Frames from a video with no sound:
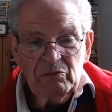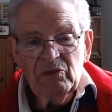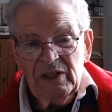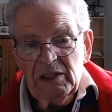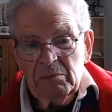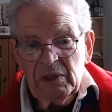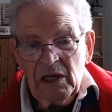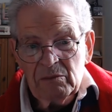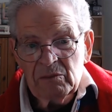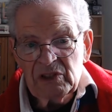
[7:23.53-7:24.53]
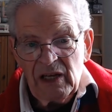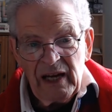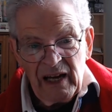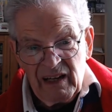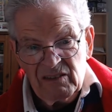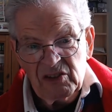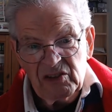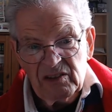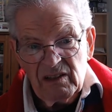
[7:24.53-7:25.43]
really becomes house.